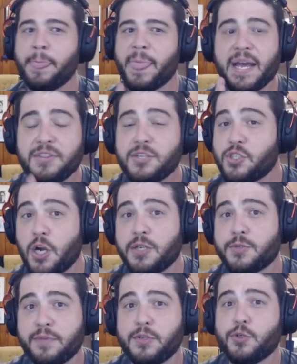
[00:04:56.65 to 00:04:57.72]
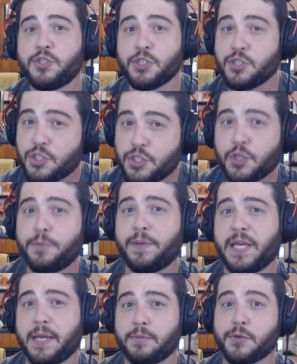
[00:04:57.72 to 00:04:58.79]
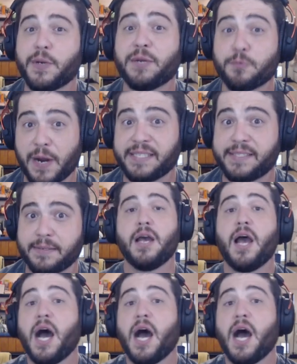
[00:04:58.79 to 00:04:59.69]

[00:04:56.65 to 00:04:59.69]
and the Stardust Revolution should be able to erase them.